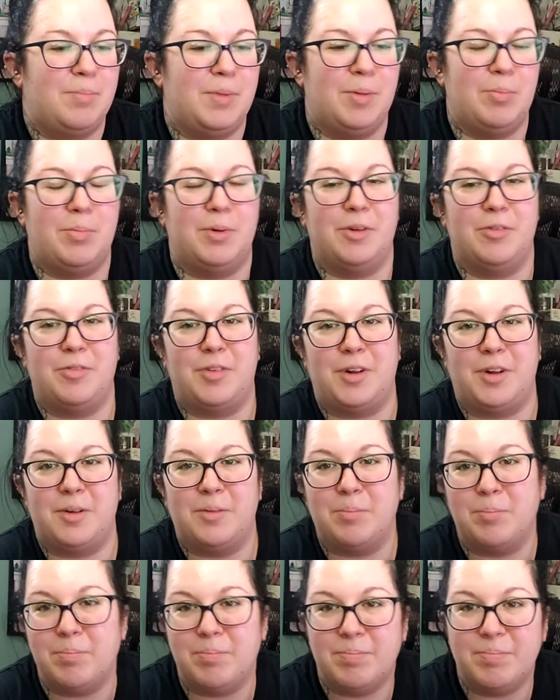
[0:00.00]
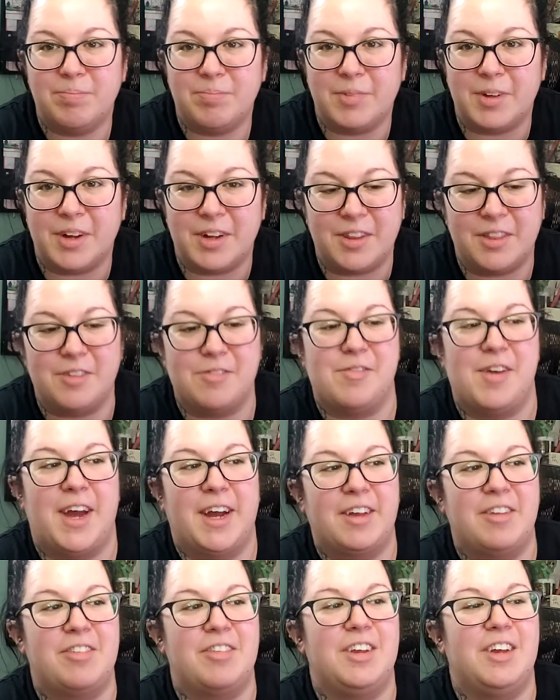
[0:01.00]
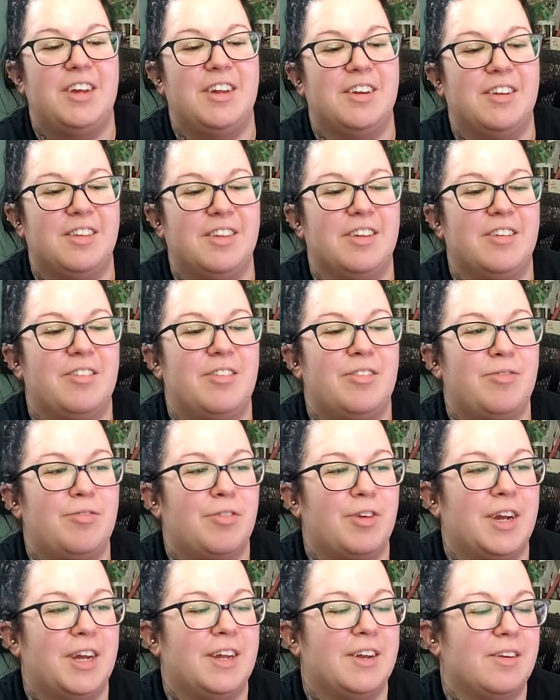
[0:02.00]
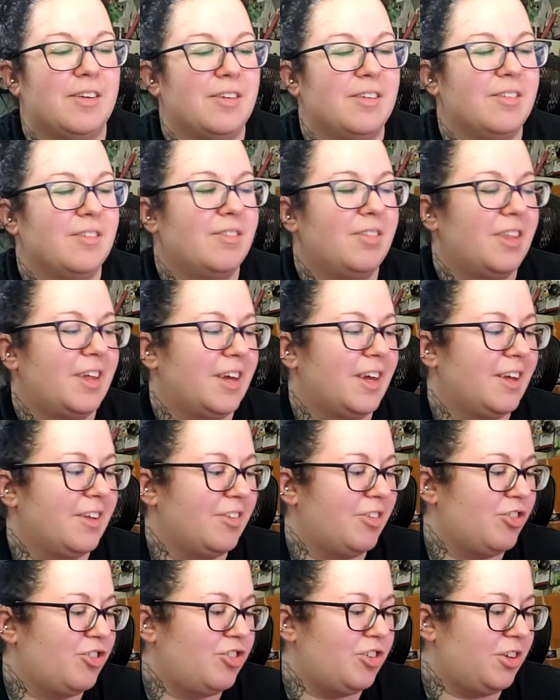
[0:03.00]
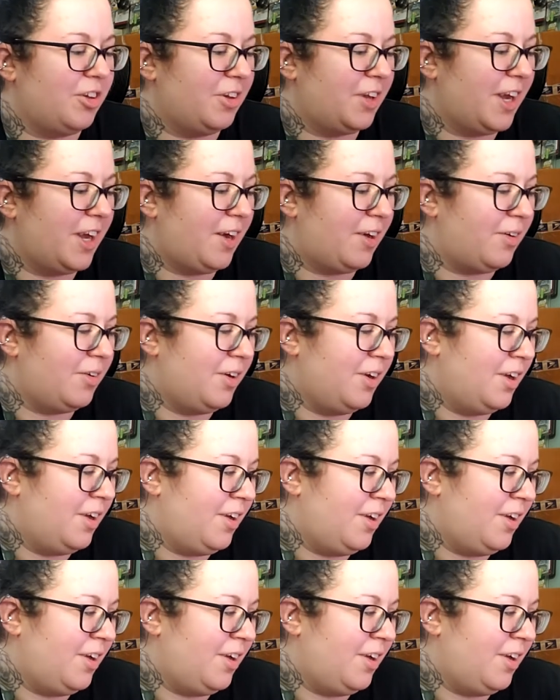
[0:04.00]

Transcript: people have all gotten the vaccine and this friggin' thing has chilled out.